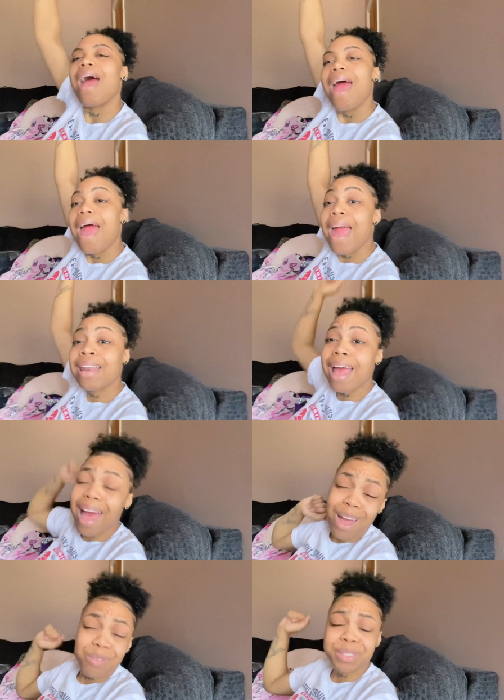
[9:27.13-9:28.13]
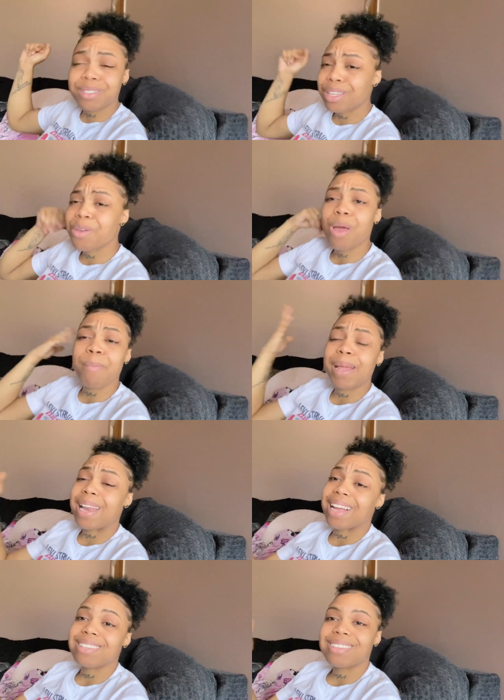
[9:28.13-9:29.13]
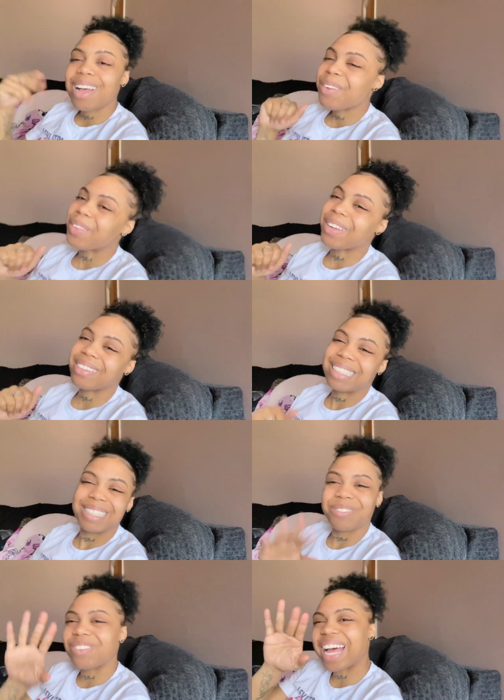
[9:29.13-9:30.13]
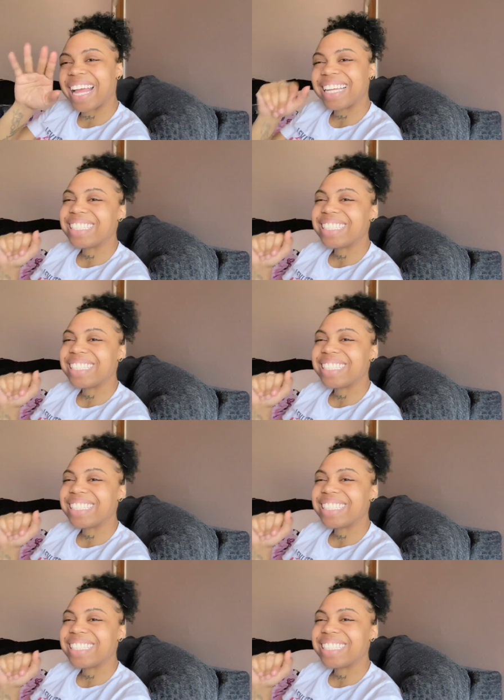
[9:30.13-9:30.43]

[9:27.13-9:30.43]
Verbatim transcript: And I will see you in my next upload. Bye.